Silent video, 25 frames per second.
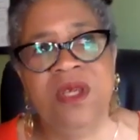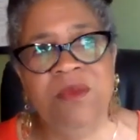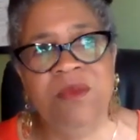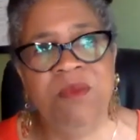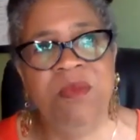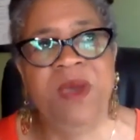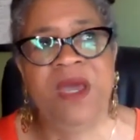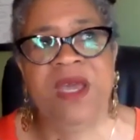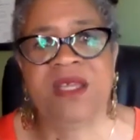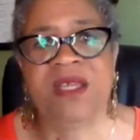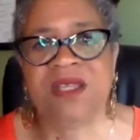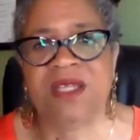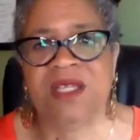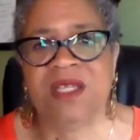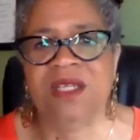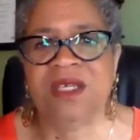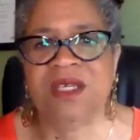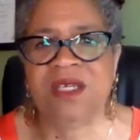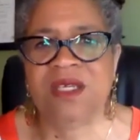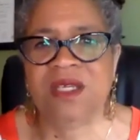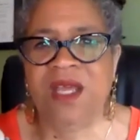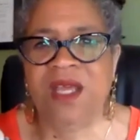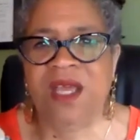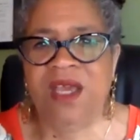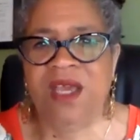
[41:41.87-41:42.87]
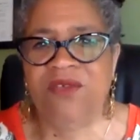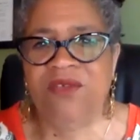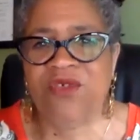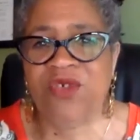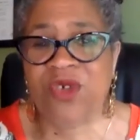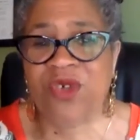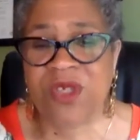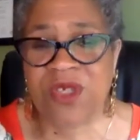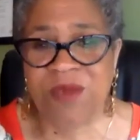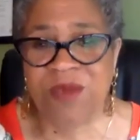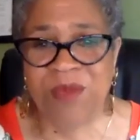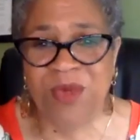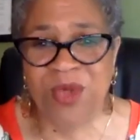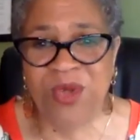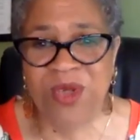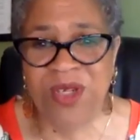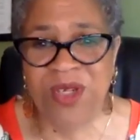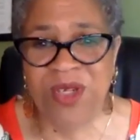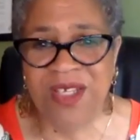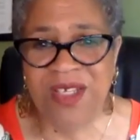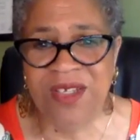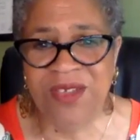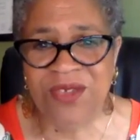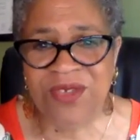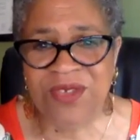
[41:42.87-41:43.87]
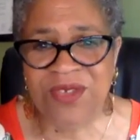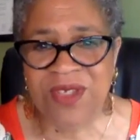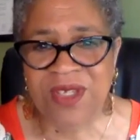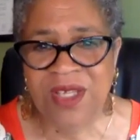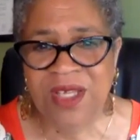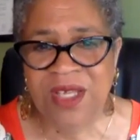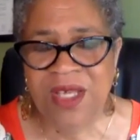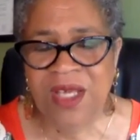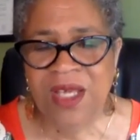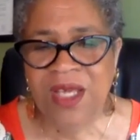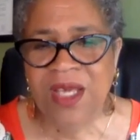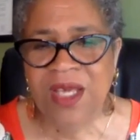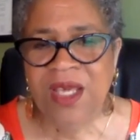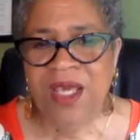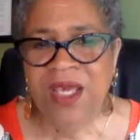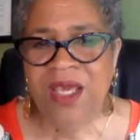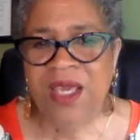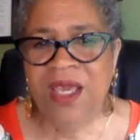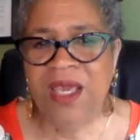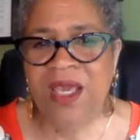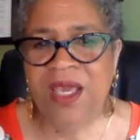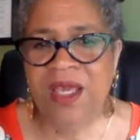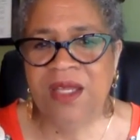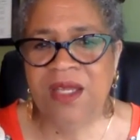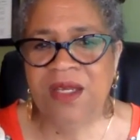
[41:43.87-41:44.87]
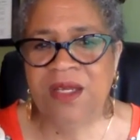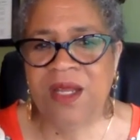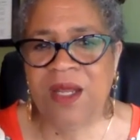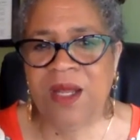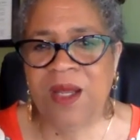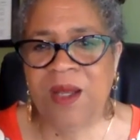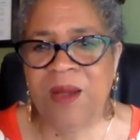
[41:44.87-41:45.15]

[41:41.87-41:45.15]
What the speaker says: impact that it can have on communities. And